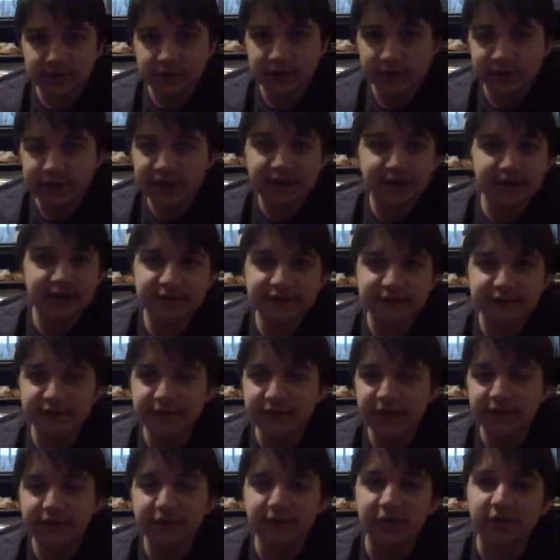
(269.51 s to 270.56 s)
he
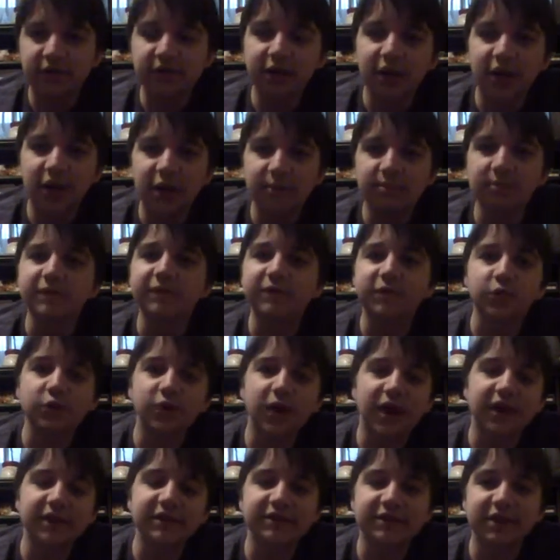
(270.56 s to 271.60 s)
doesn't ever come if you
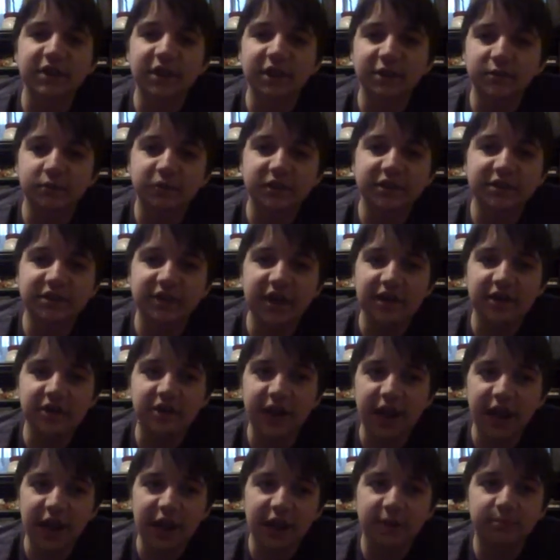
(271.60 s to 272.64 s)
accidentally reset your
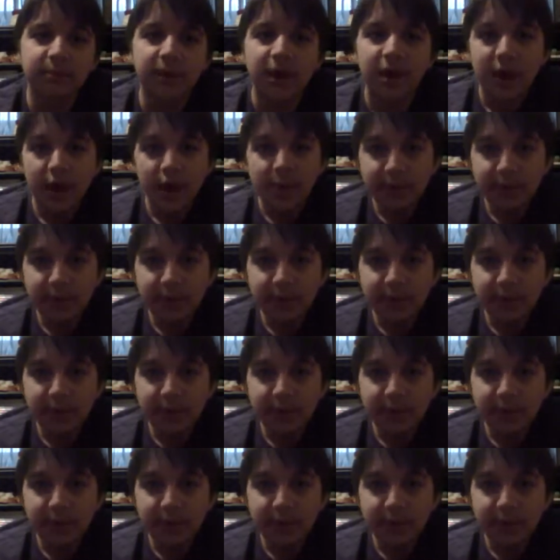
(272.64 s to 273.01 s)
game.